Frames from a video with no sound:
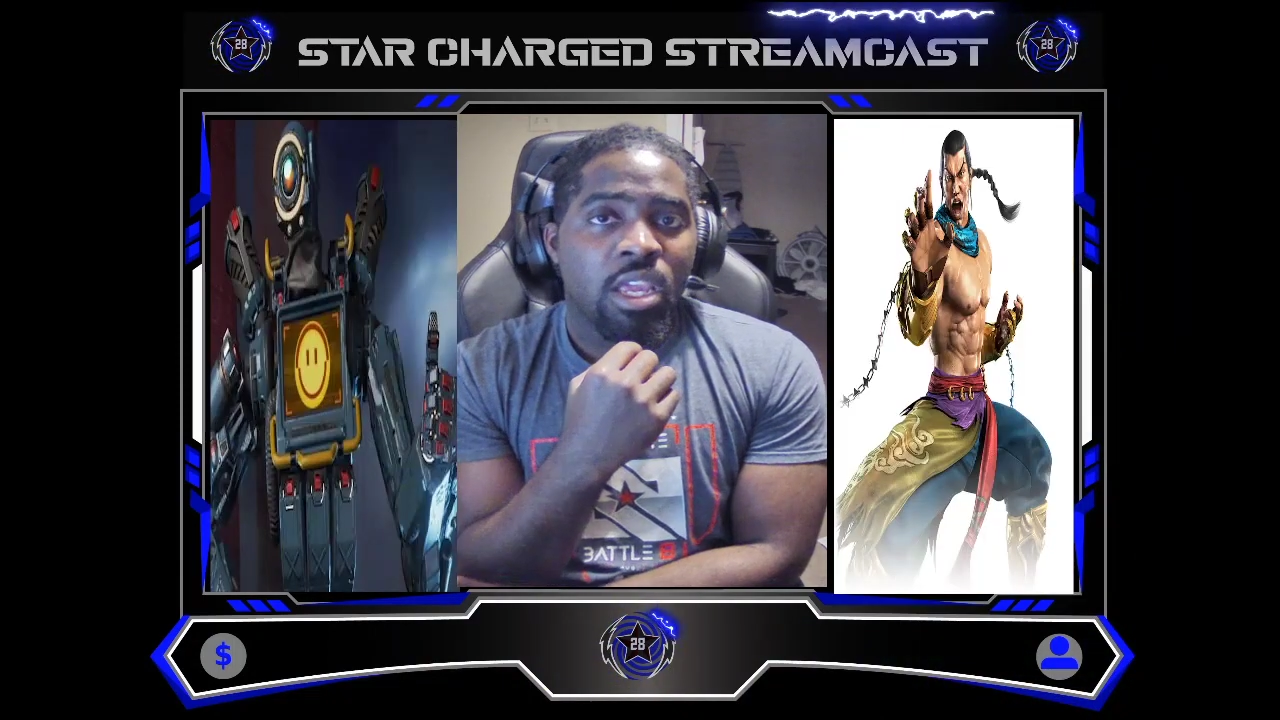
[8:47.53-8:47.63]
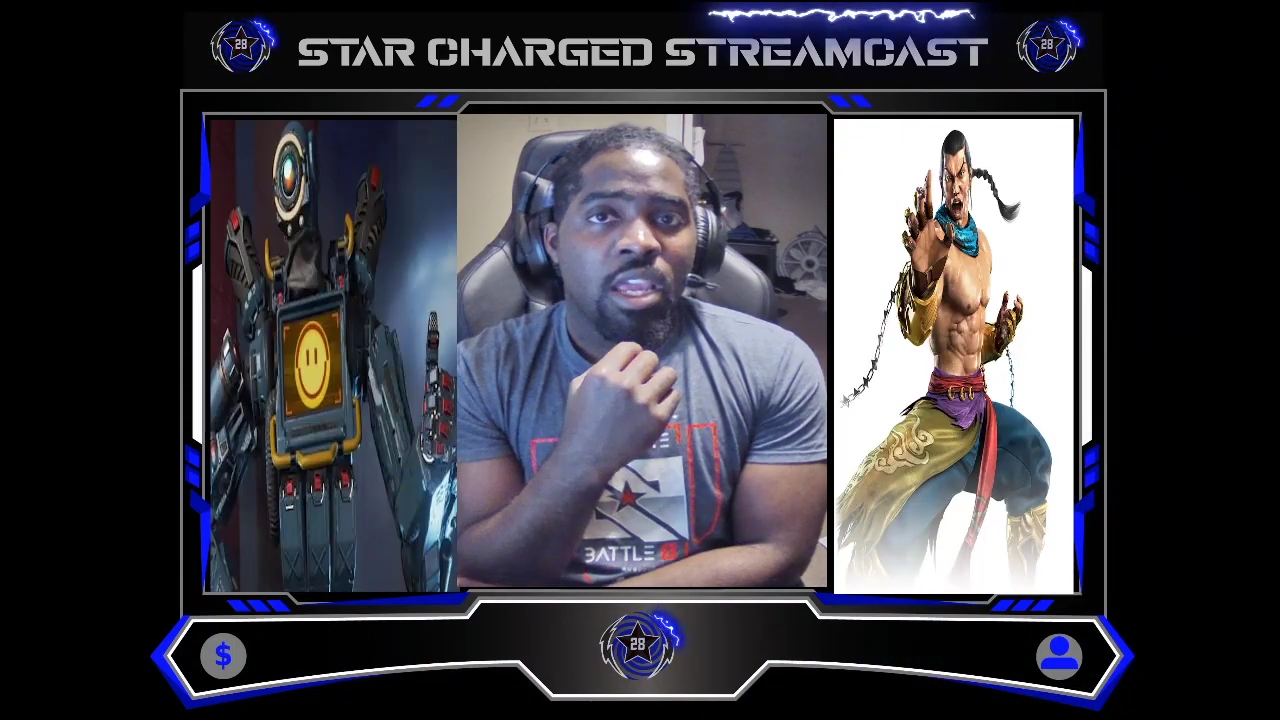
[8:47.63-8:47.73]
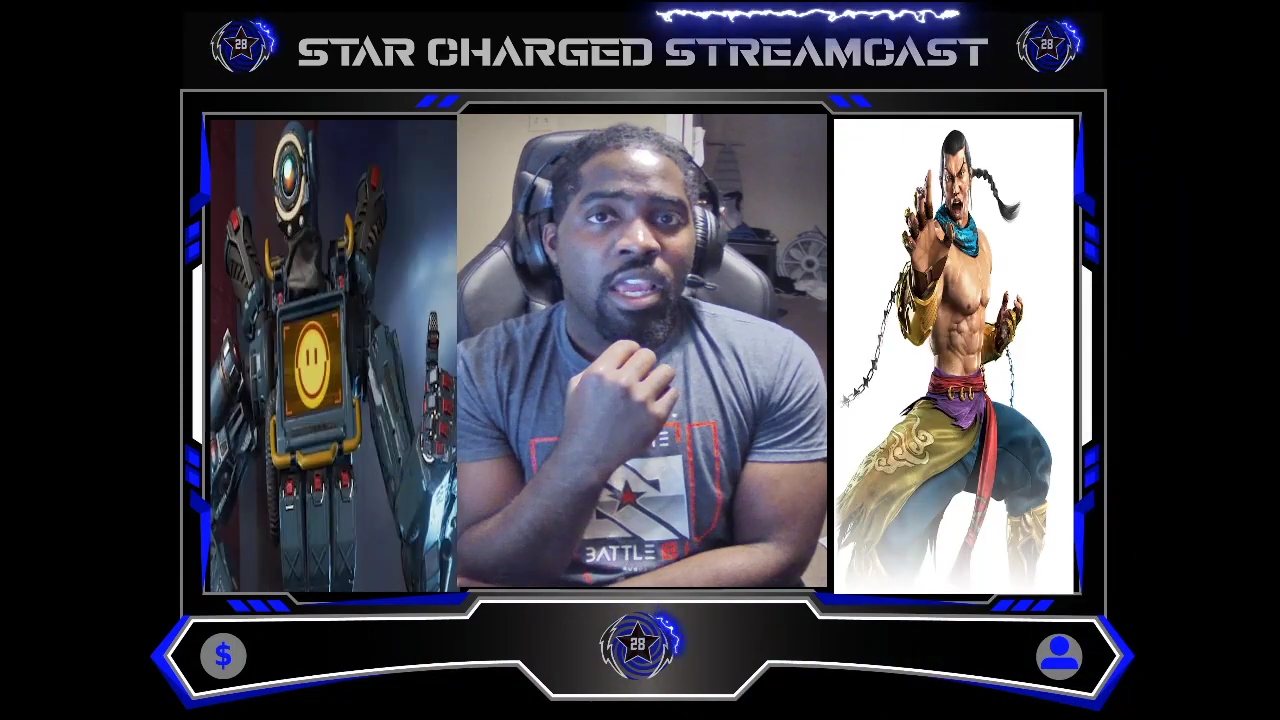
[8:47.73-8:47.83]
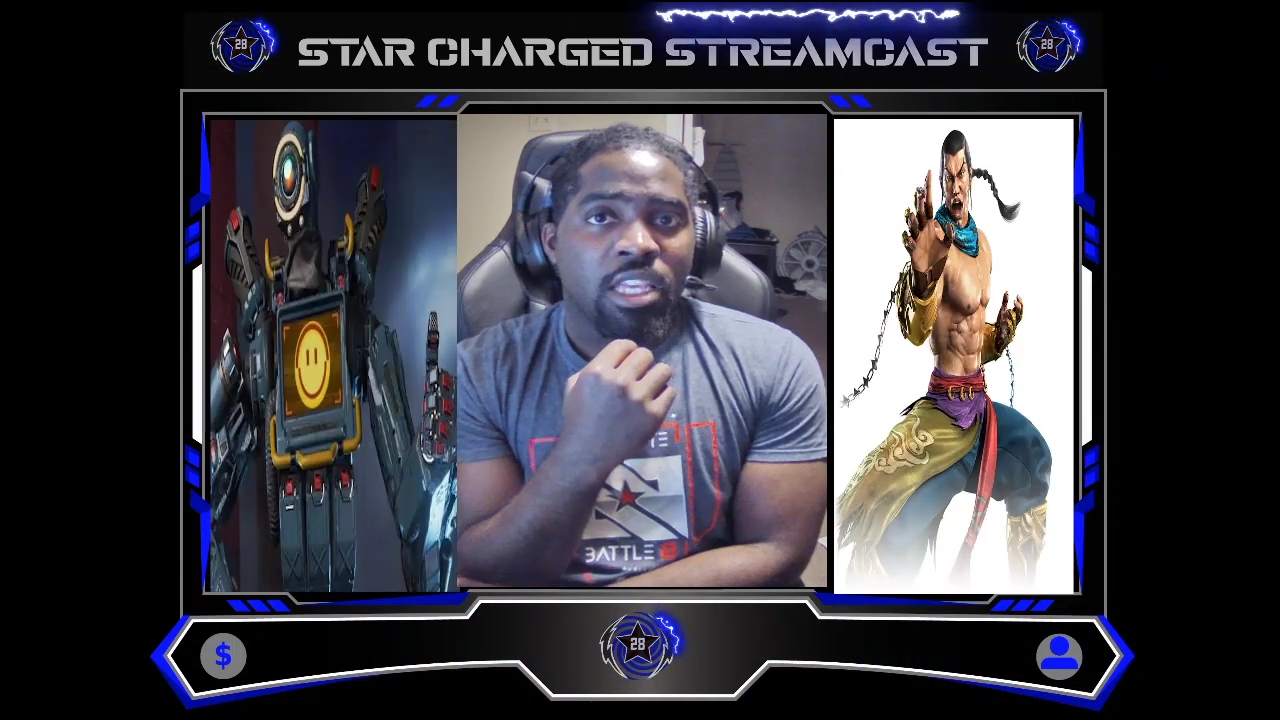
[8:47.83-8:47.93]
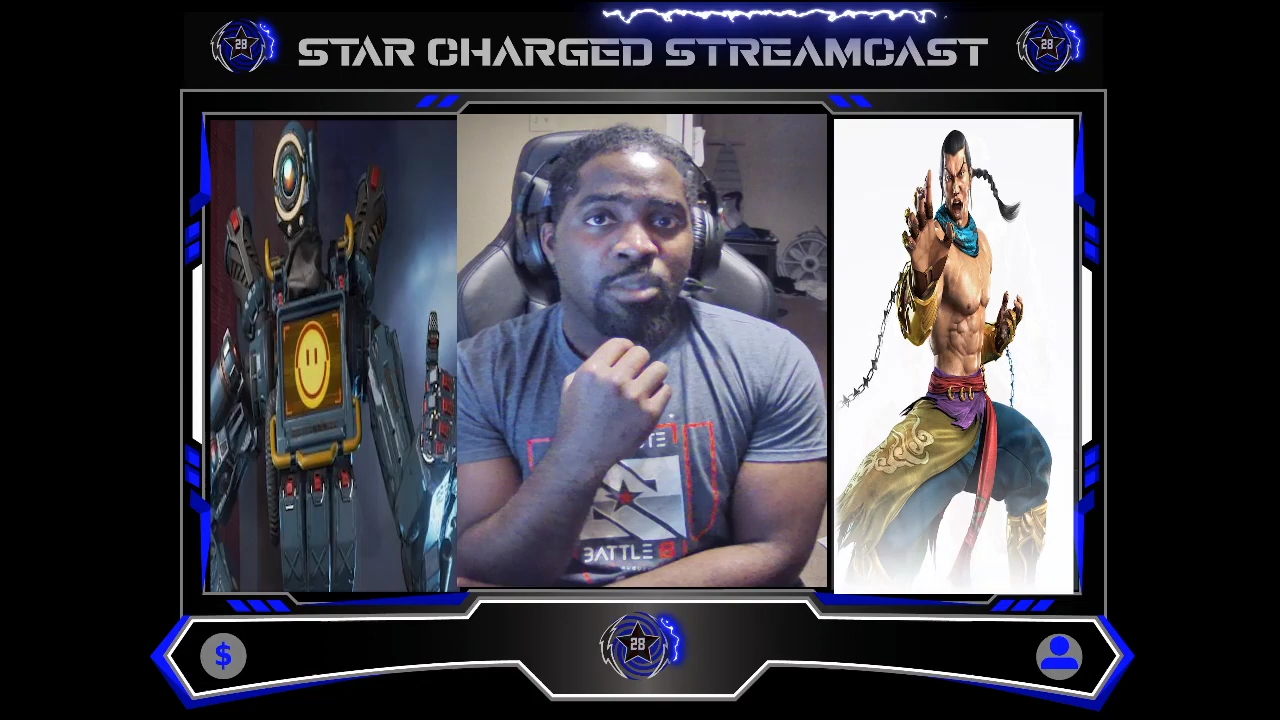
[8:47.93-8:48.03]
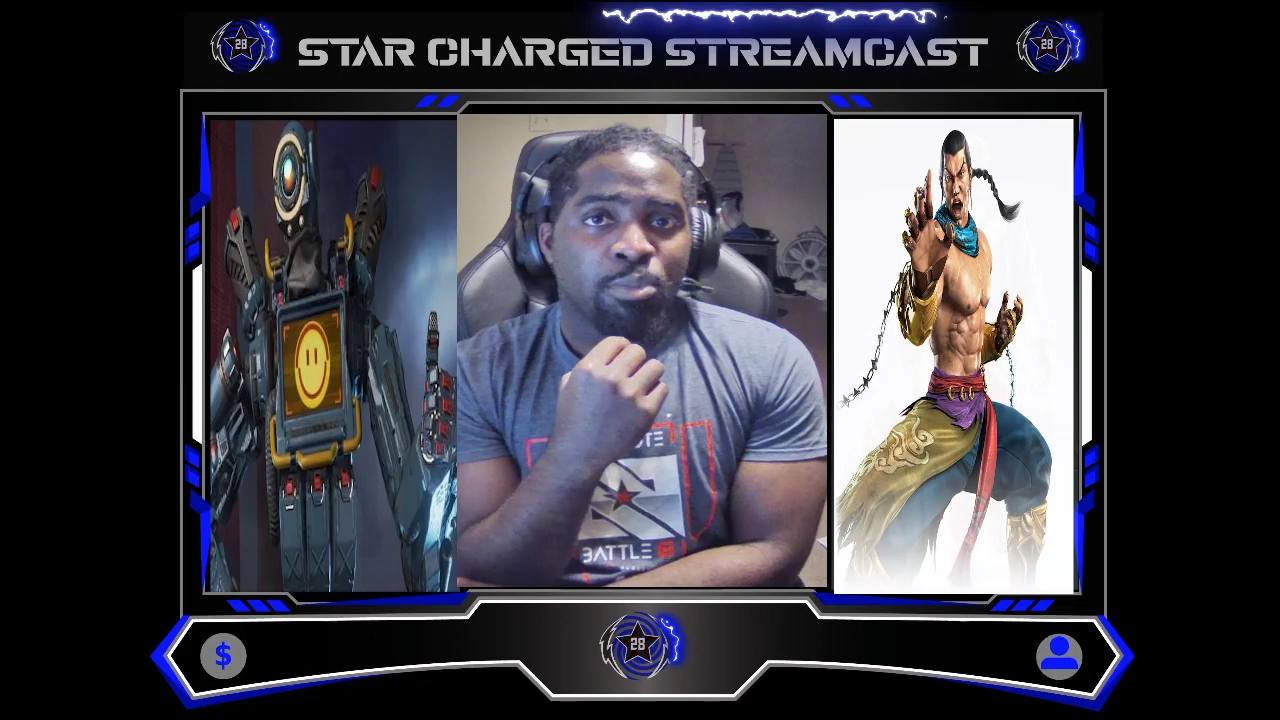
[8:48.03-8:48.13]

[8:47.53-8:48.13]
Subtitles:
has